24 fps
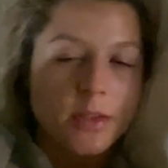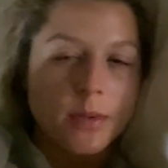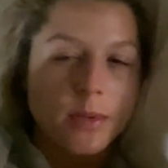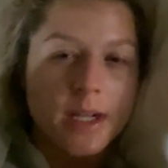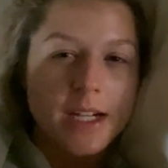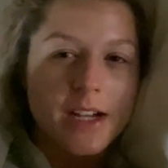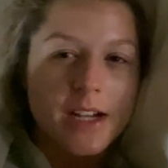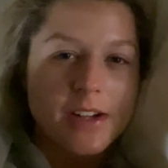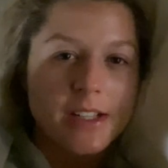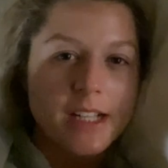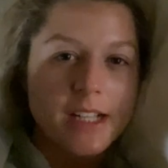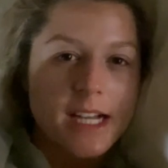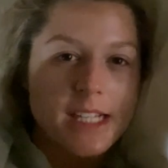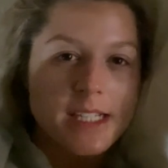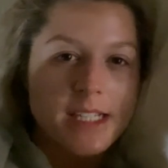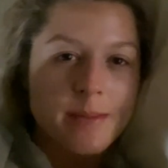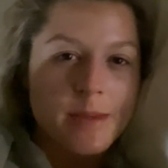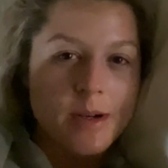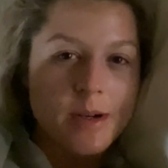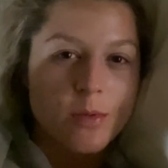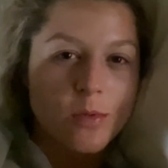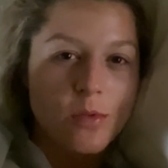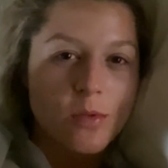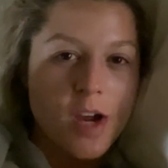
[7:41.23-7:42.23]
the workout class, I'm
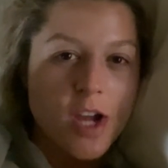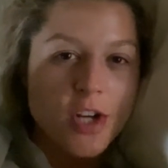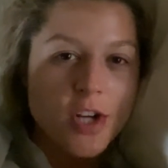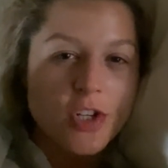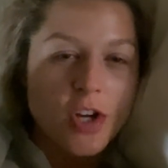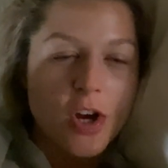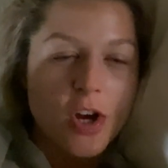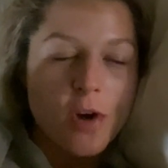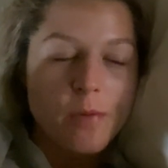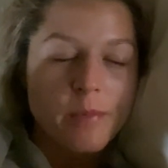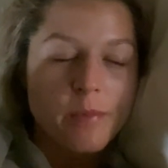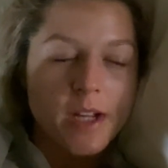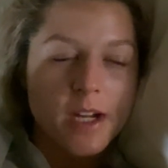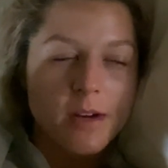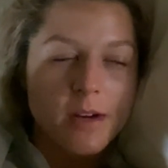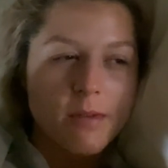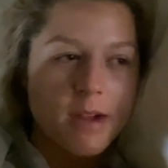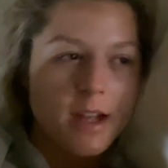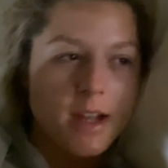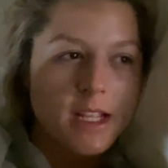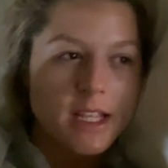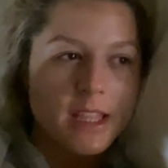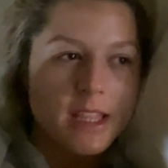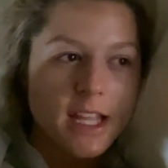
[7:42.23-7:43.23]
going to rush home, get
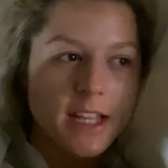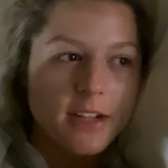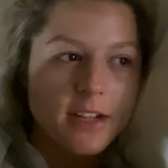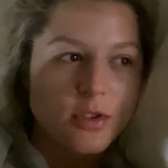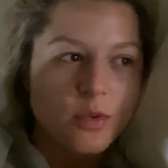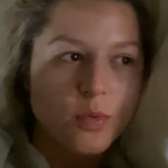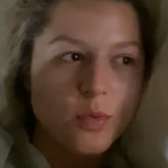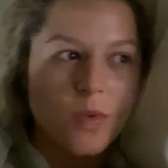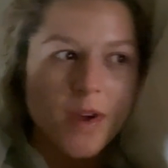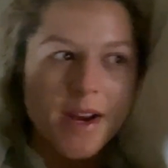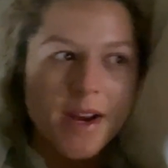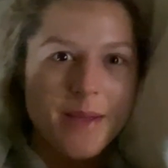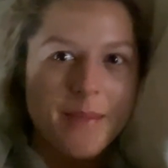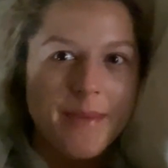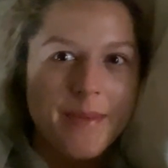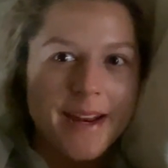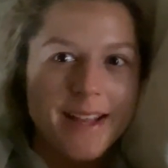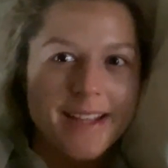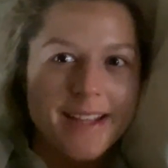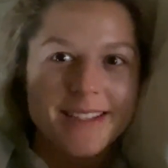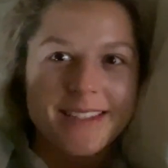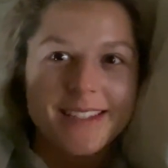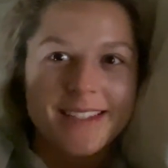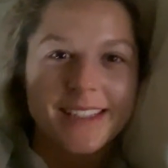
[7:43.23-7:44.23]
ready in like twenty
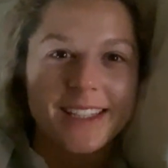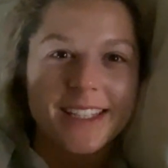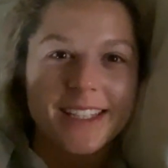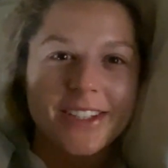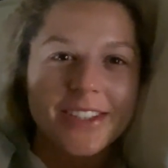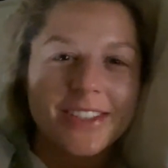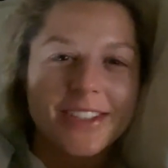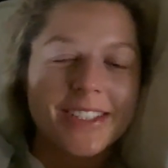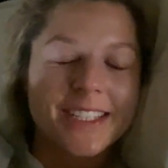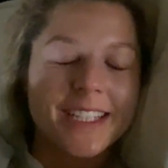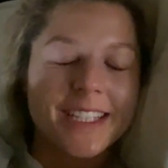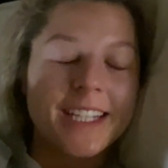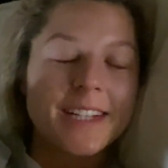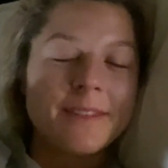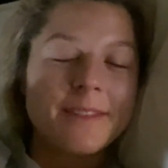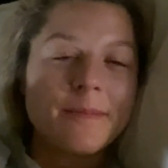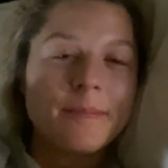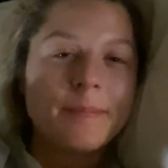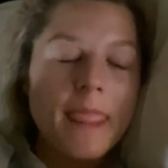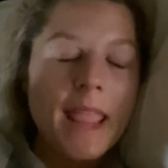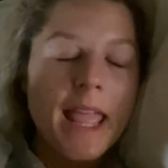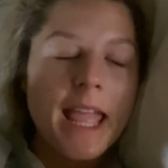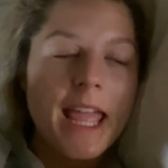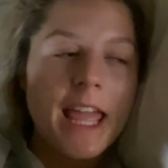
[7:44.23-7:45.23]
minutes, literally,
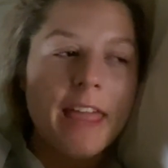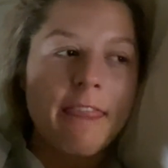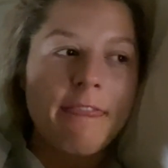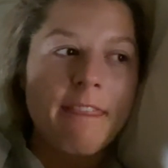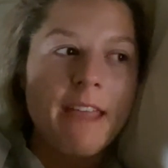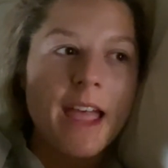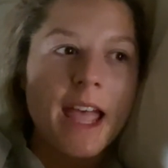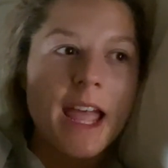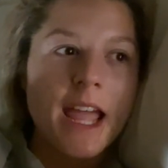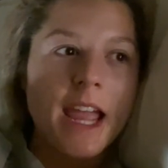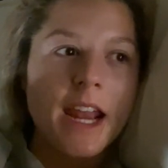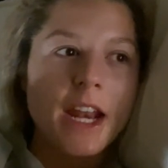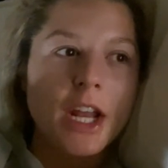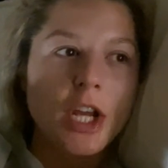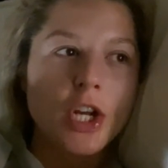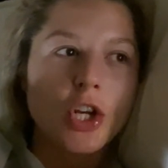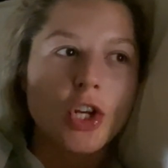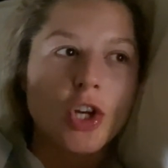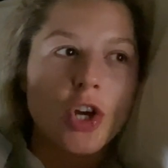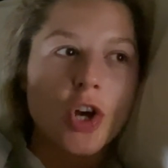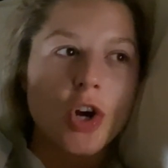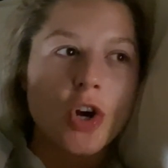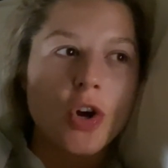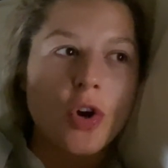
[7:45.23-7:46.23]
and then
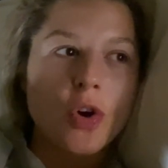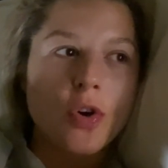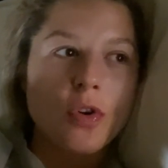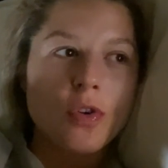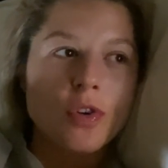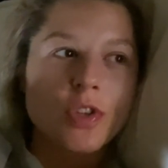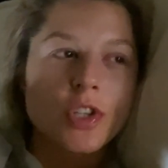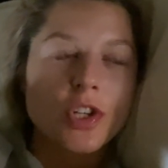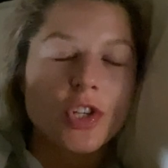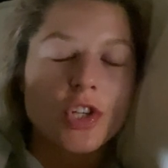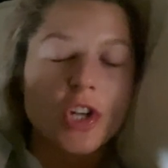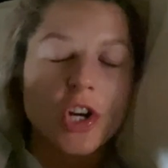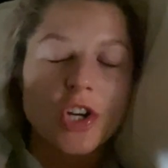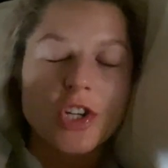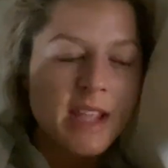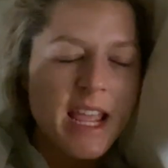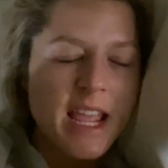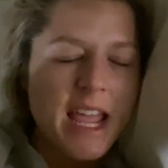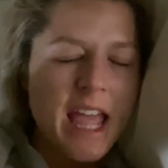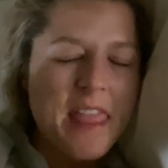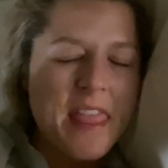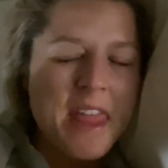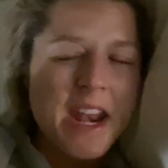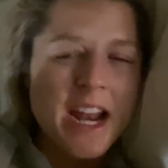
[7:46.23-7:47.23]
go to church.
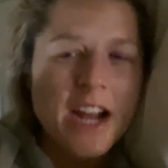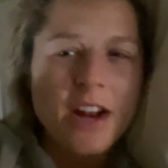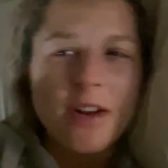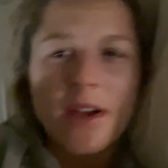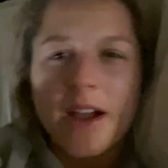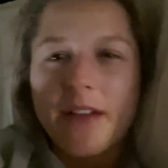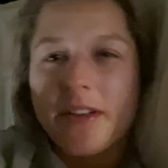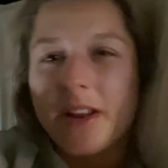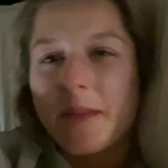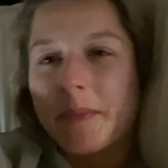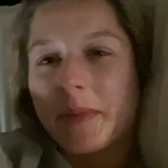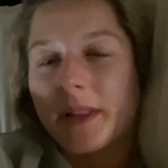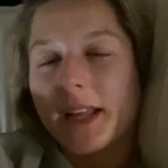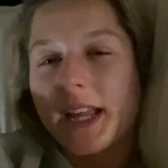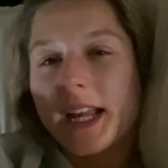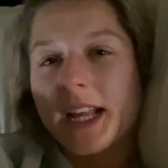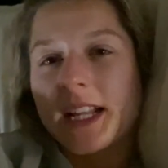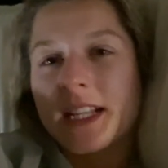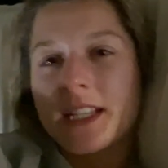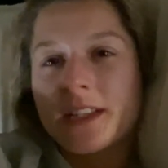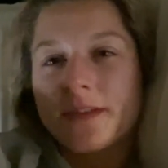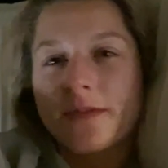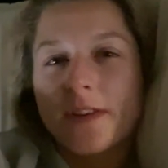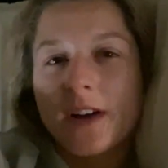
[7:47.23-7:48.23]
And then I don't have any
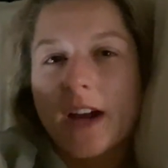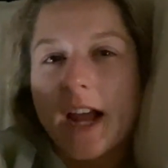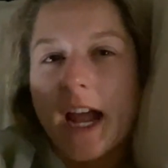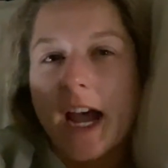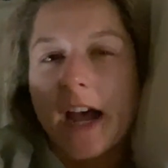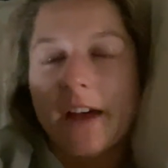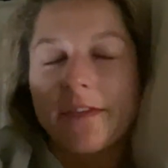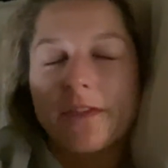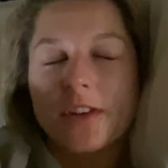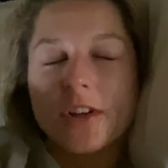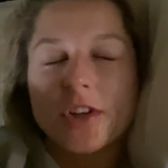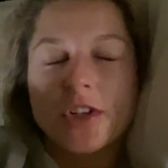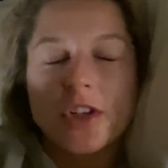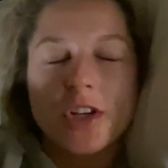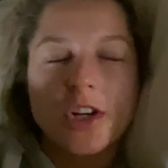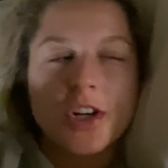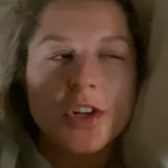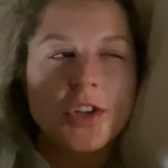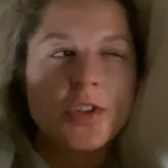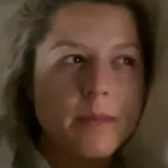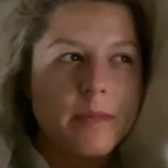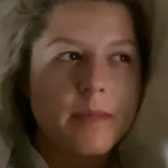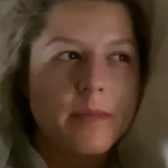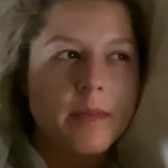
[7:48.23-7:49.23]
plans for after
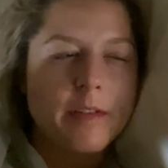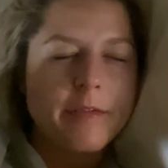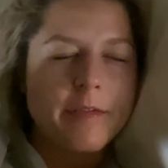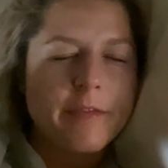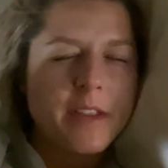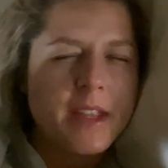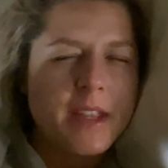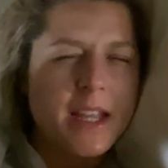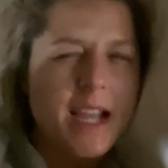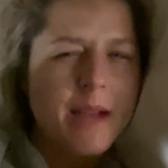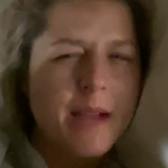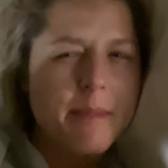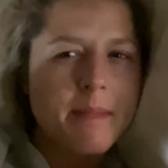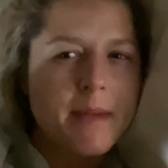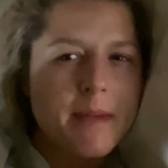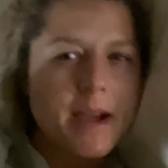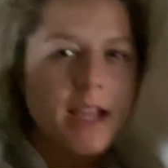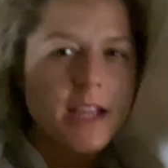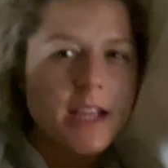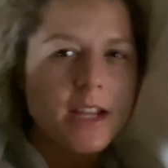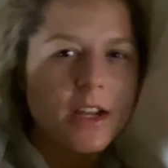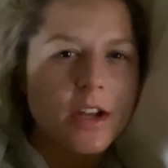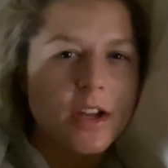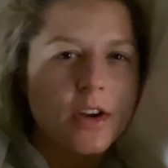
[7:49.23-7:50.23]
church, but I feel like I
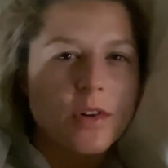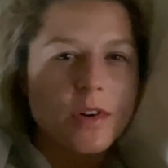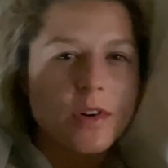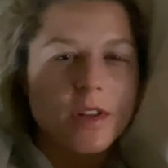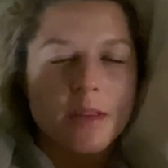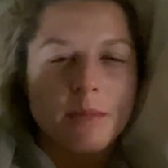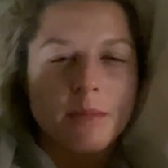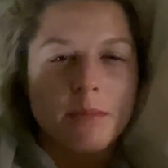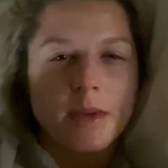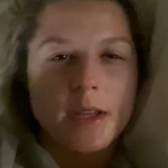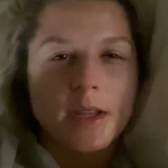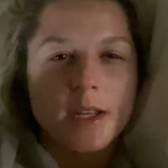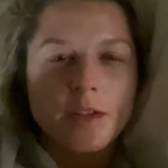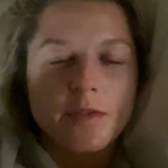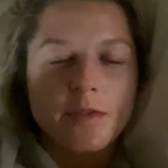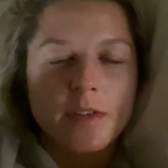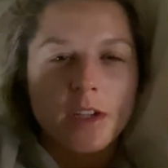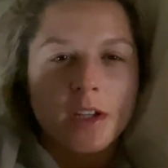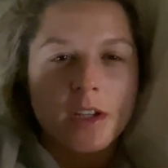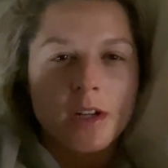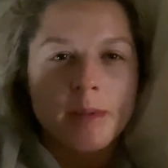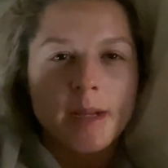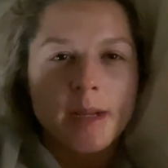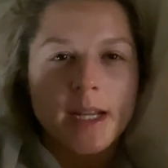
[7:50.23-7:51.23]
might go to the beach for
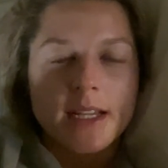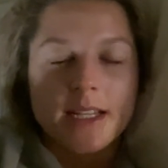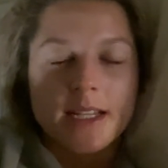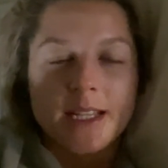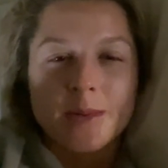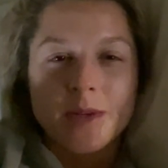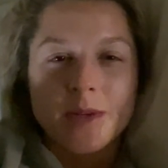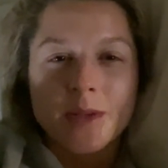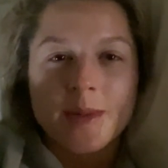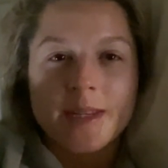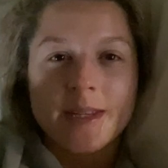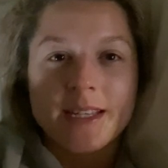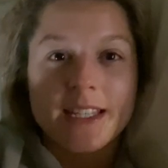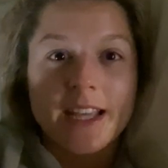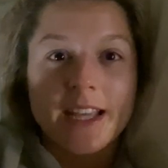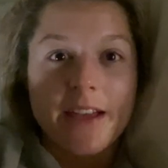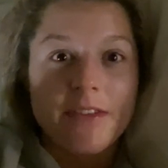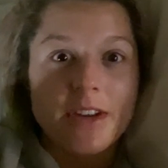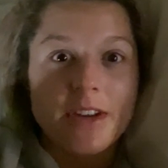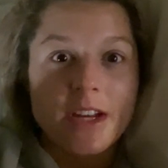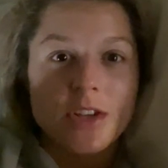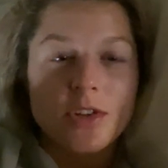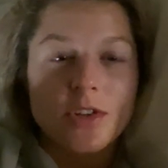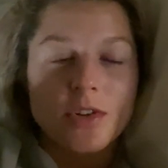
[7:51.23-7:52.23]
a little bit because it's supposed to be
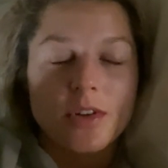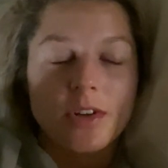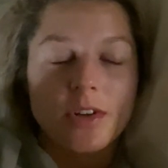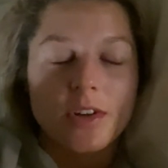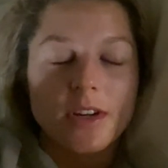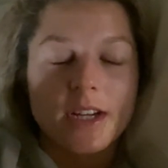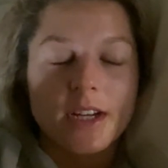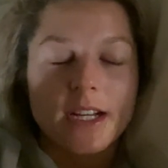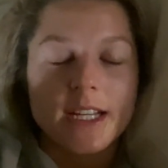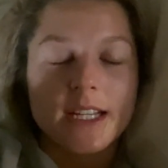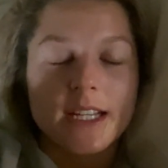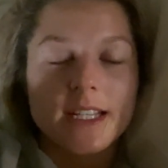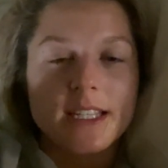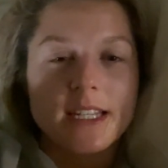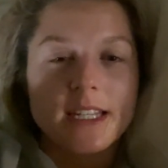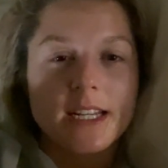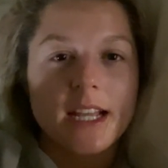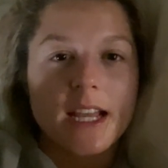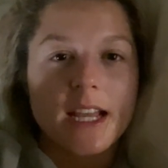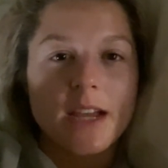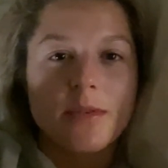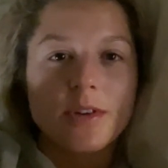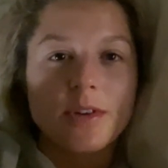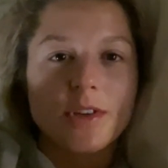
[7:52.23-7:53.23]
seventy-two degrees
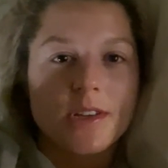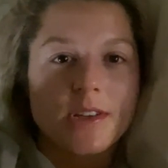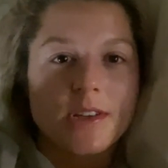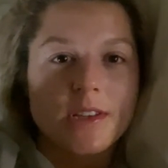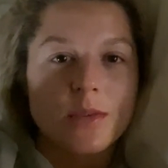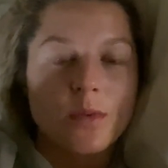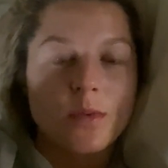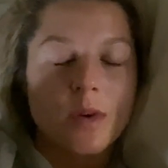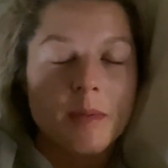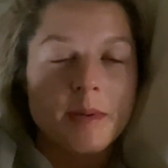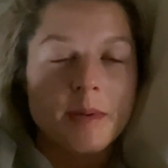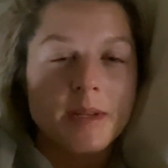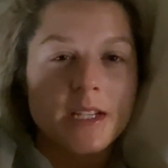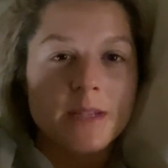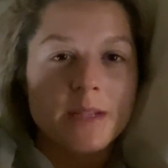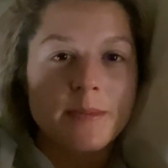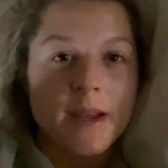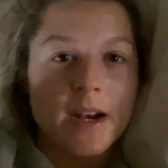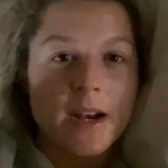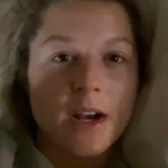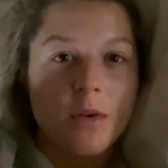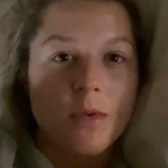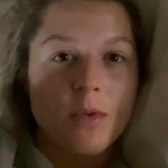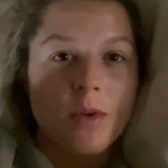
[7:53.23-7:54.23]
today, which is the warmest it's
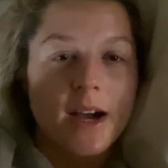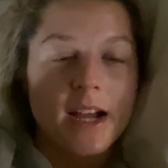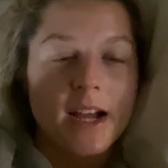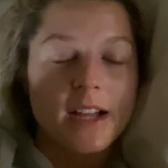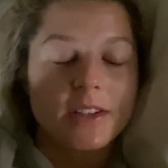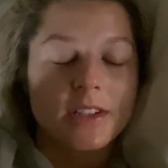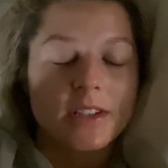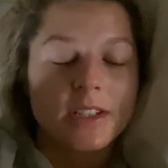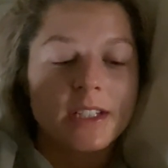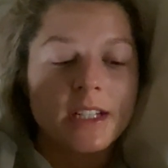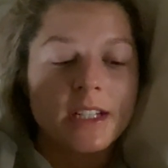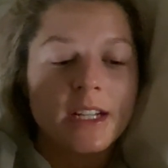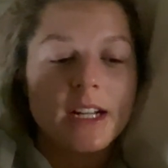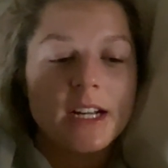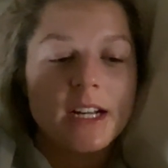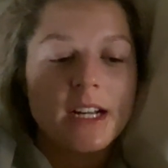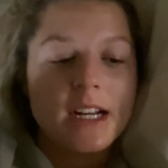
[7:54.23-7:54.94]
been in a while.